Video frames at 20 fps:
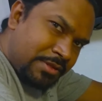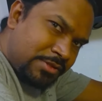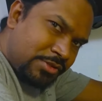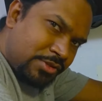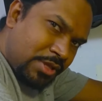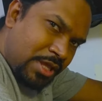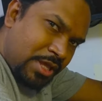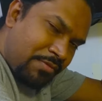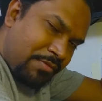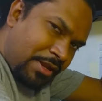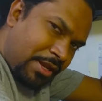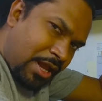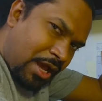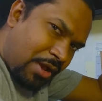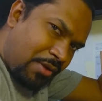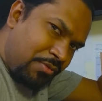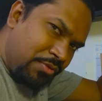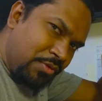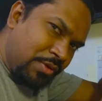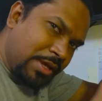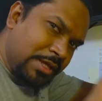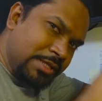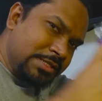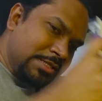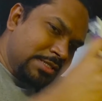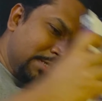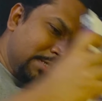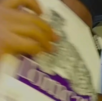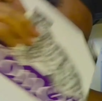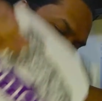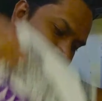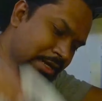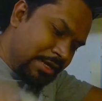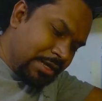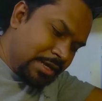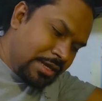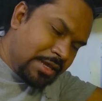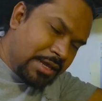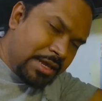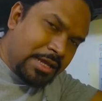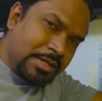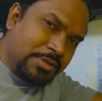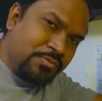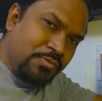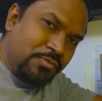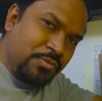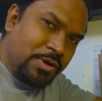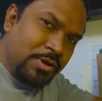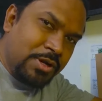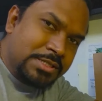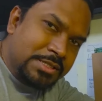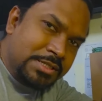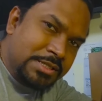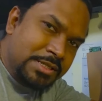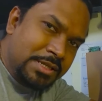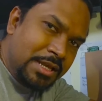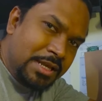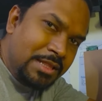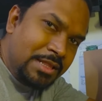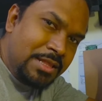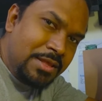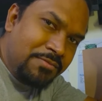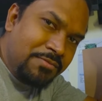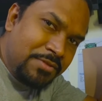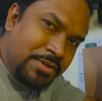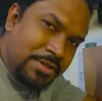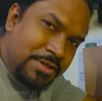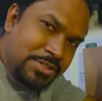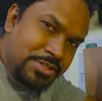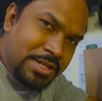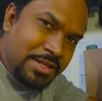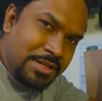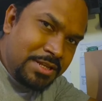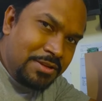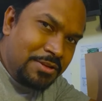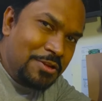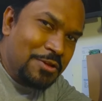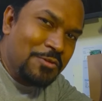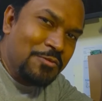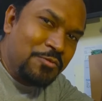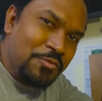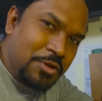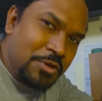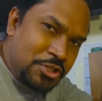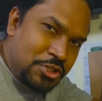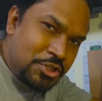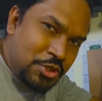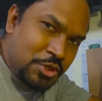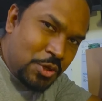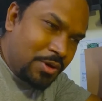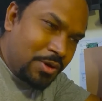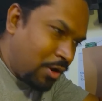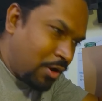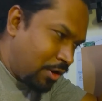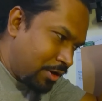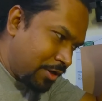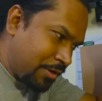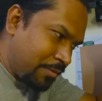So even now you can see it works in the first in, first out order.